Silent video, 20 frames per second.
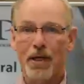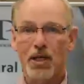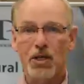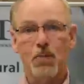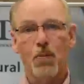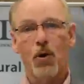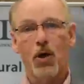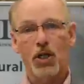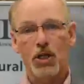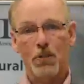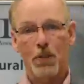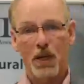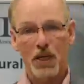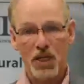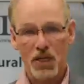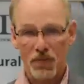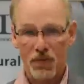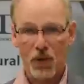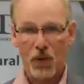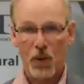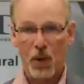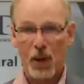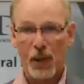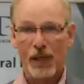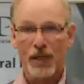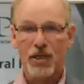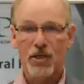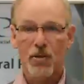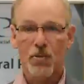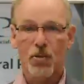It's more expensive for
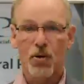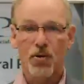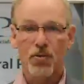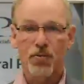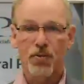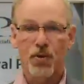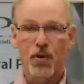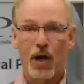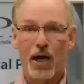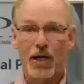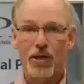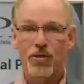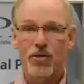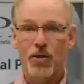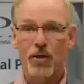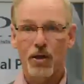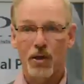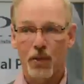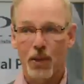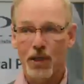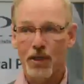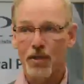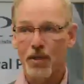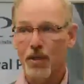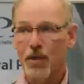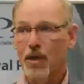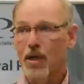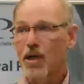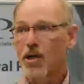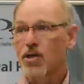railways to move grain during the winter,